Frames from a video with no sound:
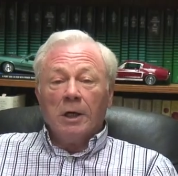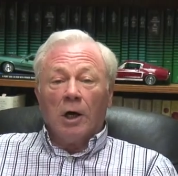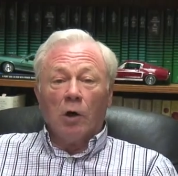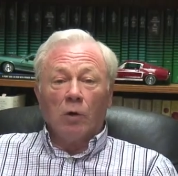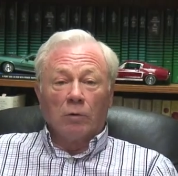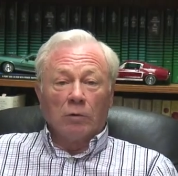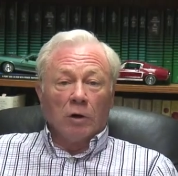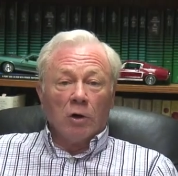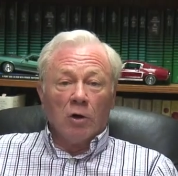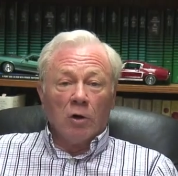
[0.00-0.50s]

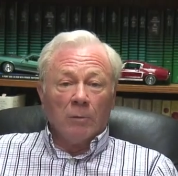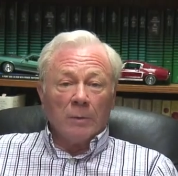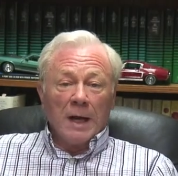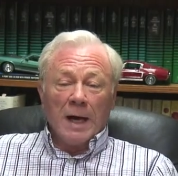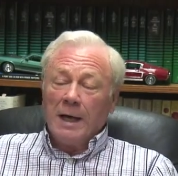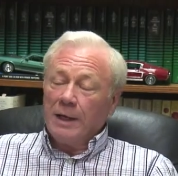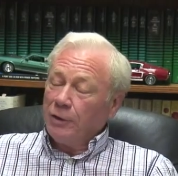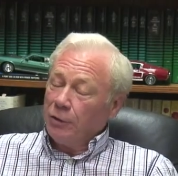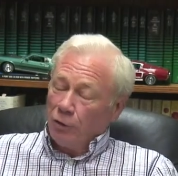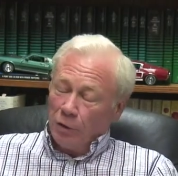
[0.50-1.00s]
Oklahoma.
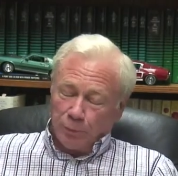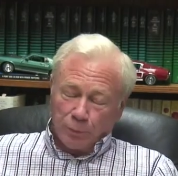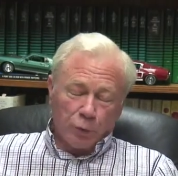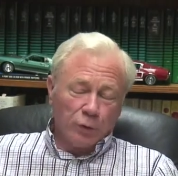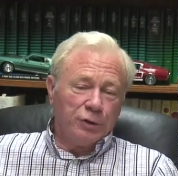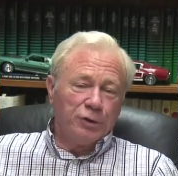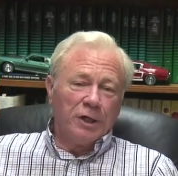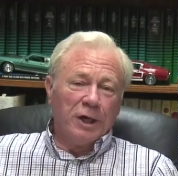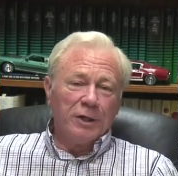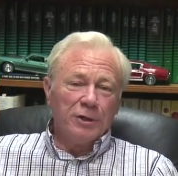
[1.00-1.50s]
I do
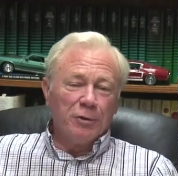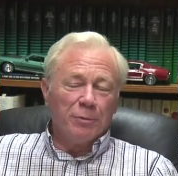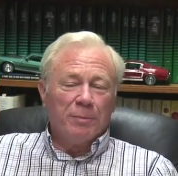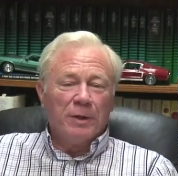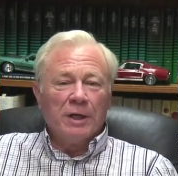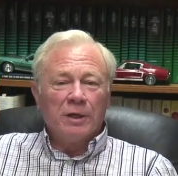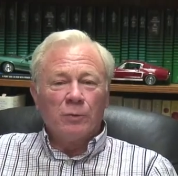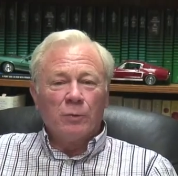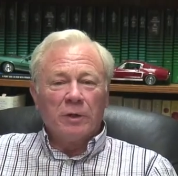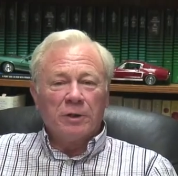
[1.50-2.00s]
appreciate you
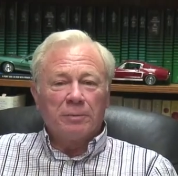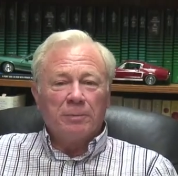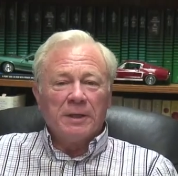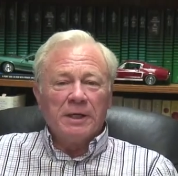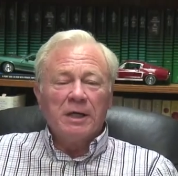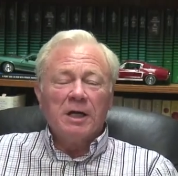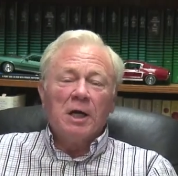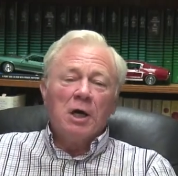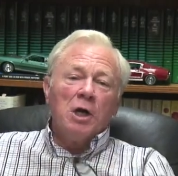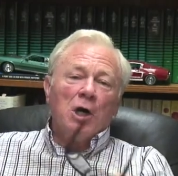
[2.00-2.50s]
being with
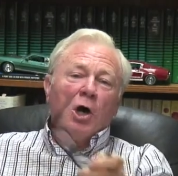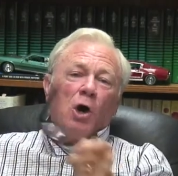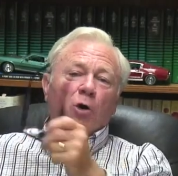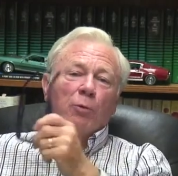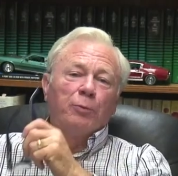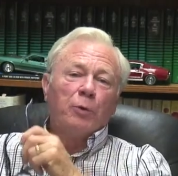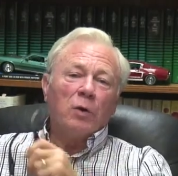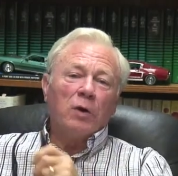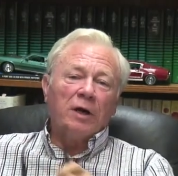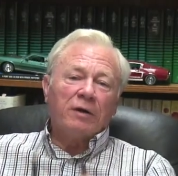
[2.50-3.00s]
me.
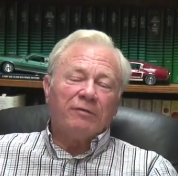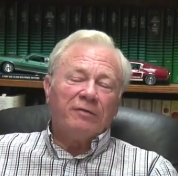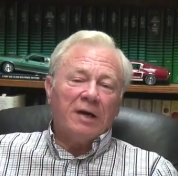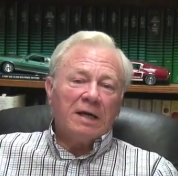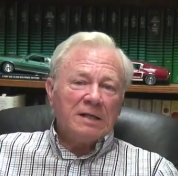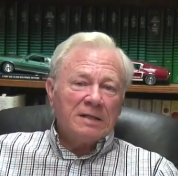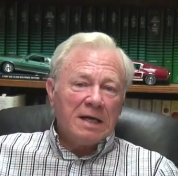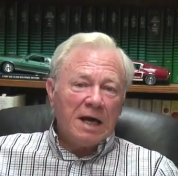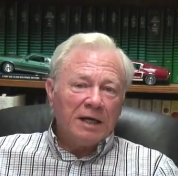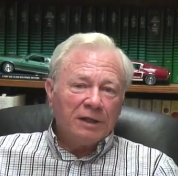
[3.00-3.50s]
Hope you had a
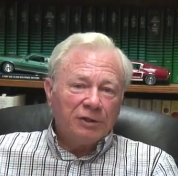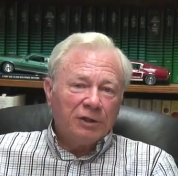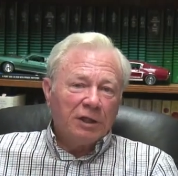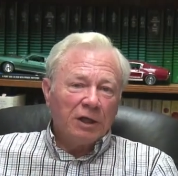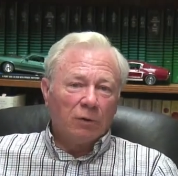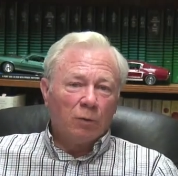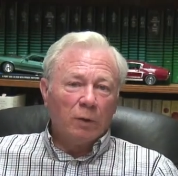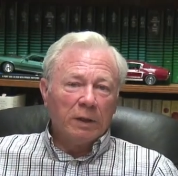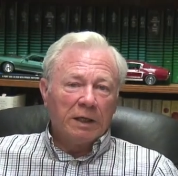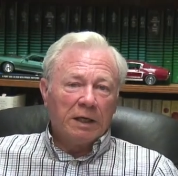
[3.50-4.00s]

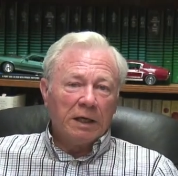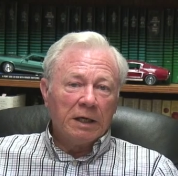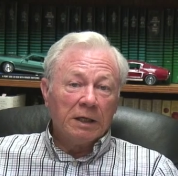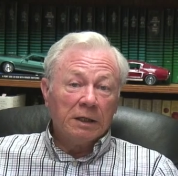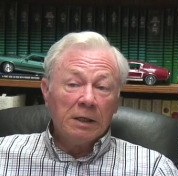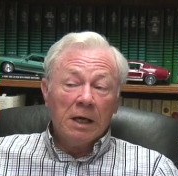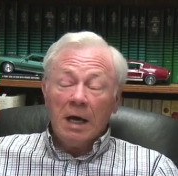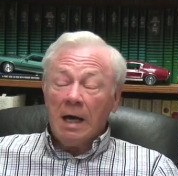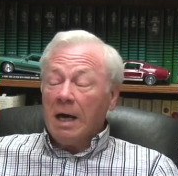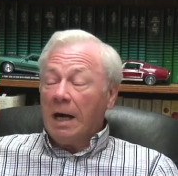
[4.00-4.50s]
fantastic
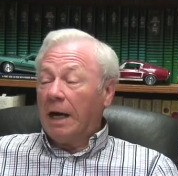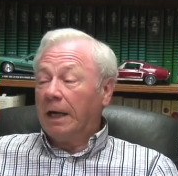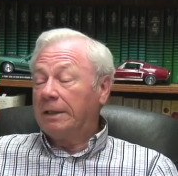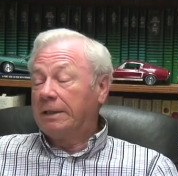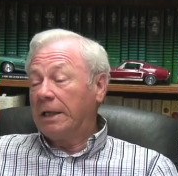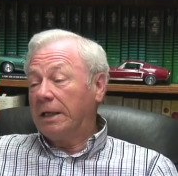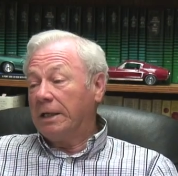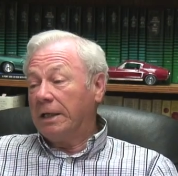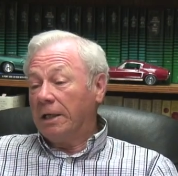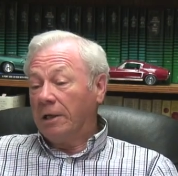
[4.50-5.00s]
weekend. I
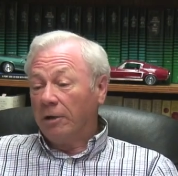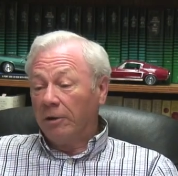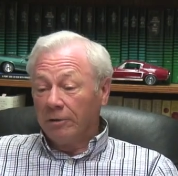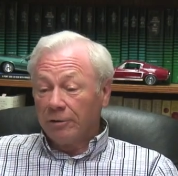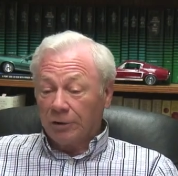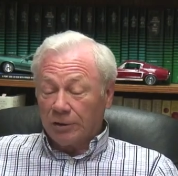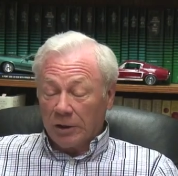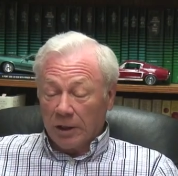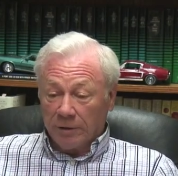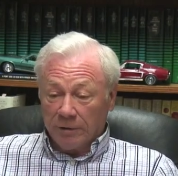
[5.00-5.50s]
tell you, here
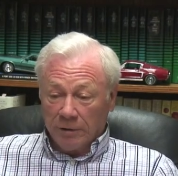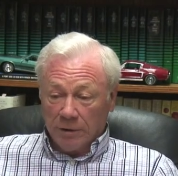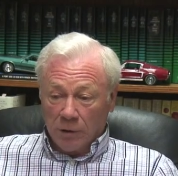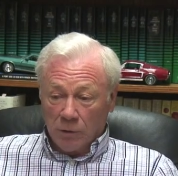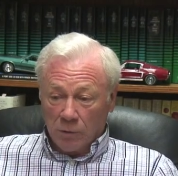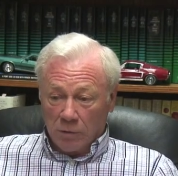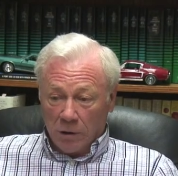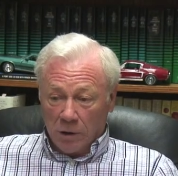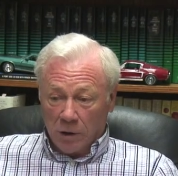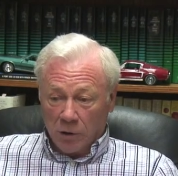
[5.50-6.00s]
in southern
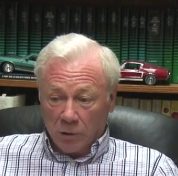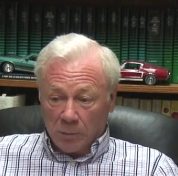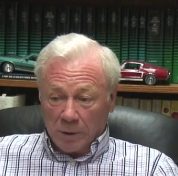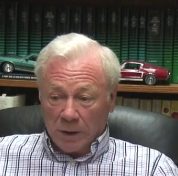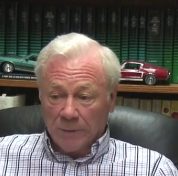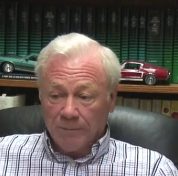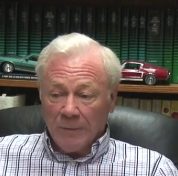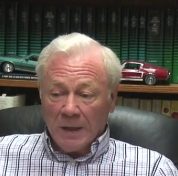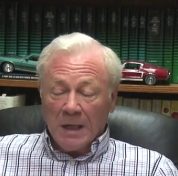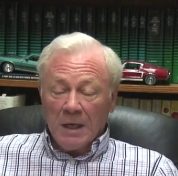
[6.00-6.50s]

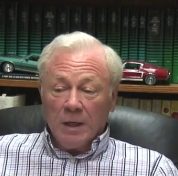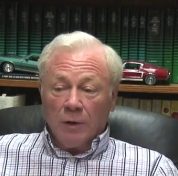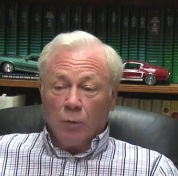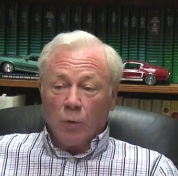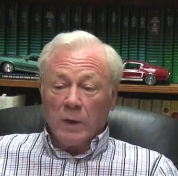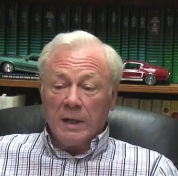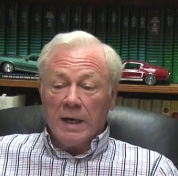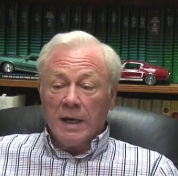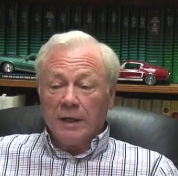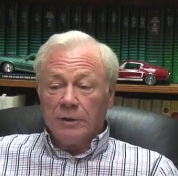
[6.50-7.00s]
Oklahoma,
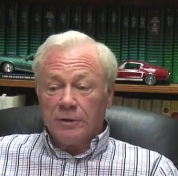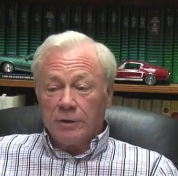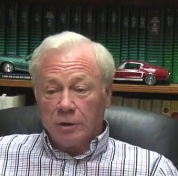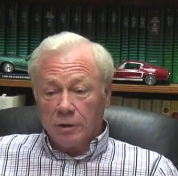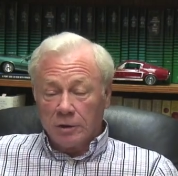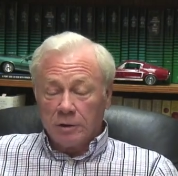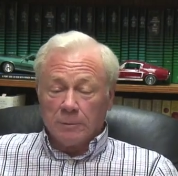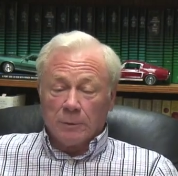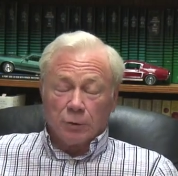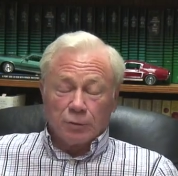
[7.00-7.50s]
we had
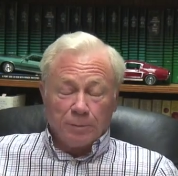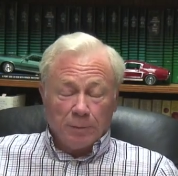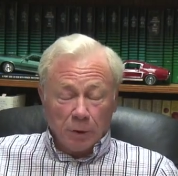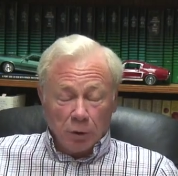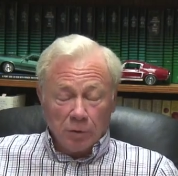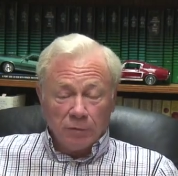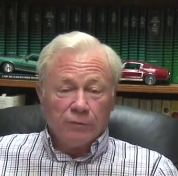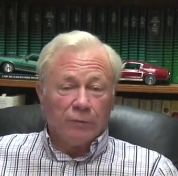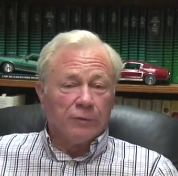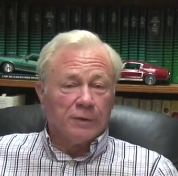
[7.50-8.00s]
two of the most
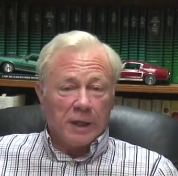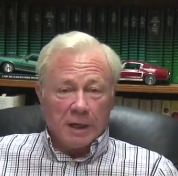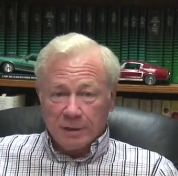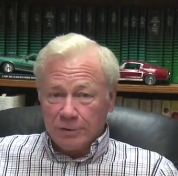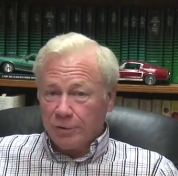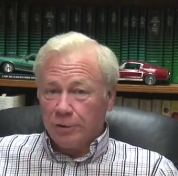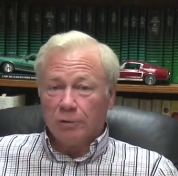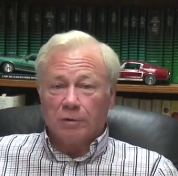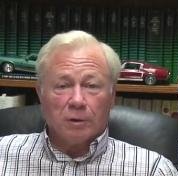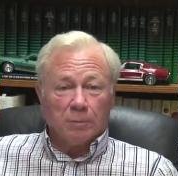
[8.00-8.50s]
beautiful
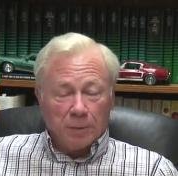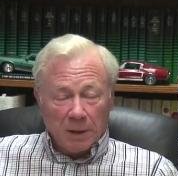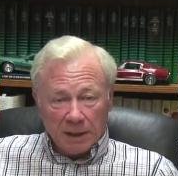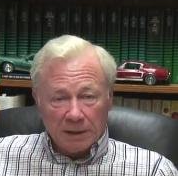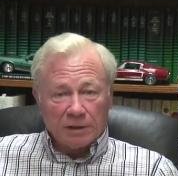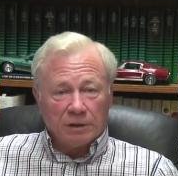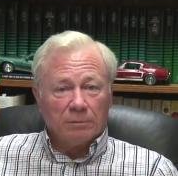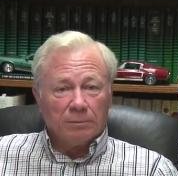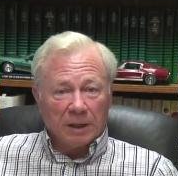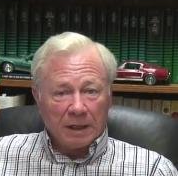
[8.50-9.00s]
days you could
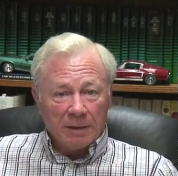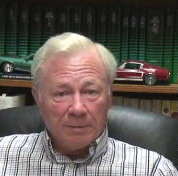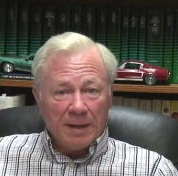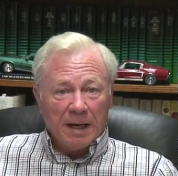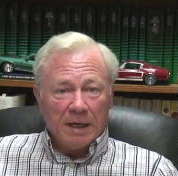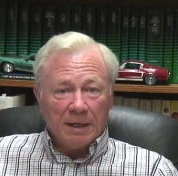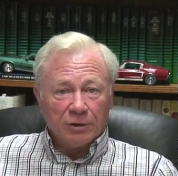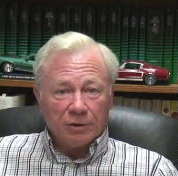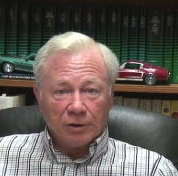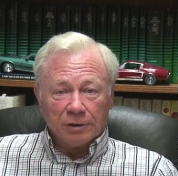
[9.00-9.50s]
possibly
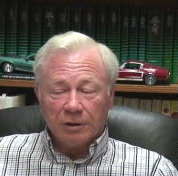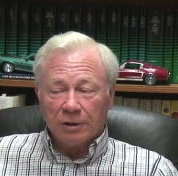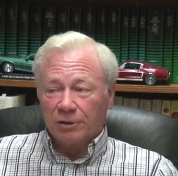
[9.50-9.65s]
imagine.